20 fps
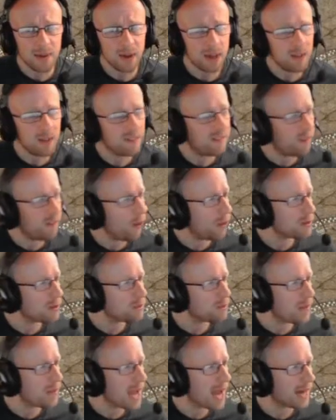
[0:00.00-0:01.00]
unit
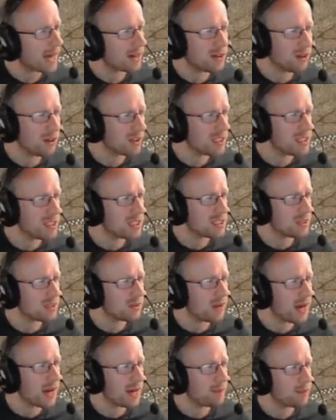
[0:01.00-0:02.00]
falls back, not in
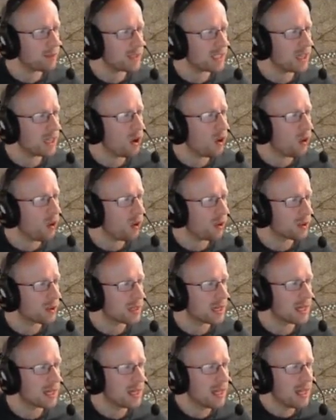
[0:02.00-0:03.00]
disarray, but in
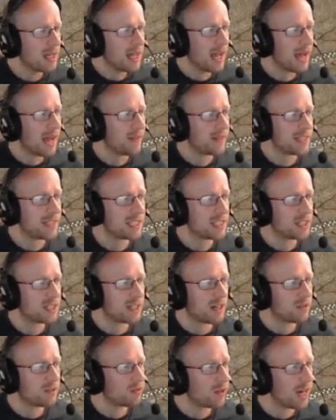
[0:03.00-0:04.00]
order. And this is
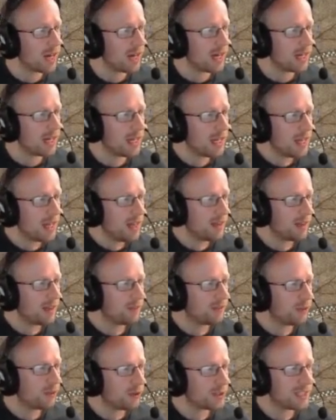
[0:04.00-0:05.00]
going to really,
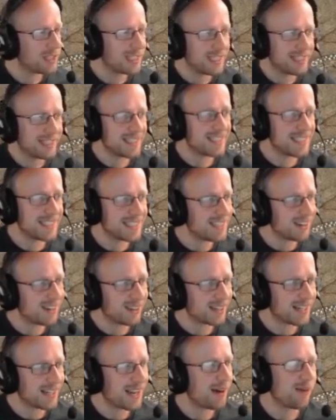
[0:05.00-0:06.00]
unfortunately, this is
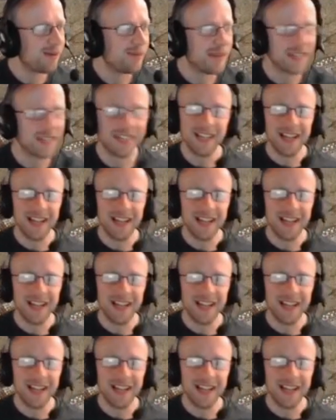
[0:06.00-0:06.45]
not going to help me.